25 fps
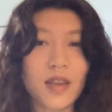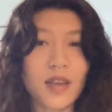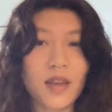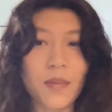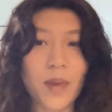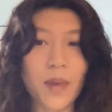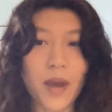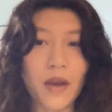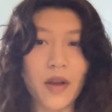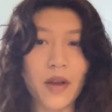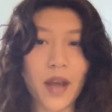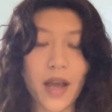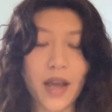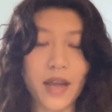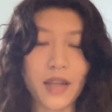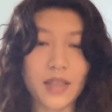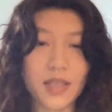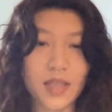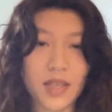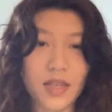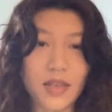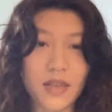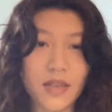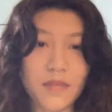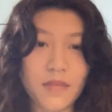about
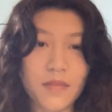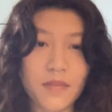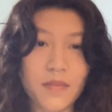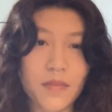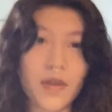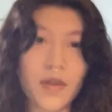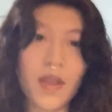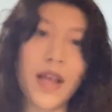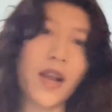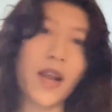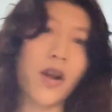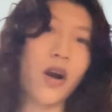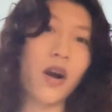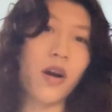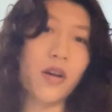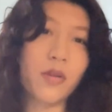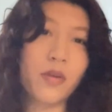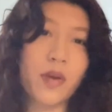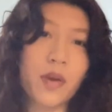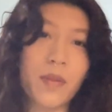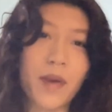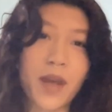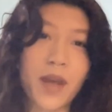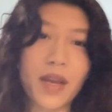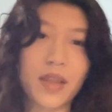acting, like all the
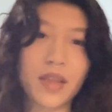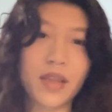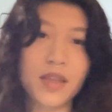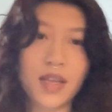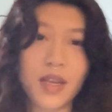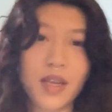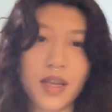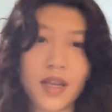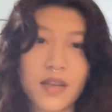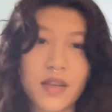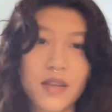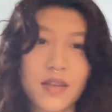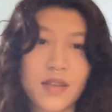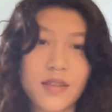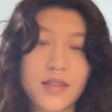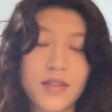way back in the day?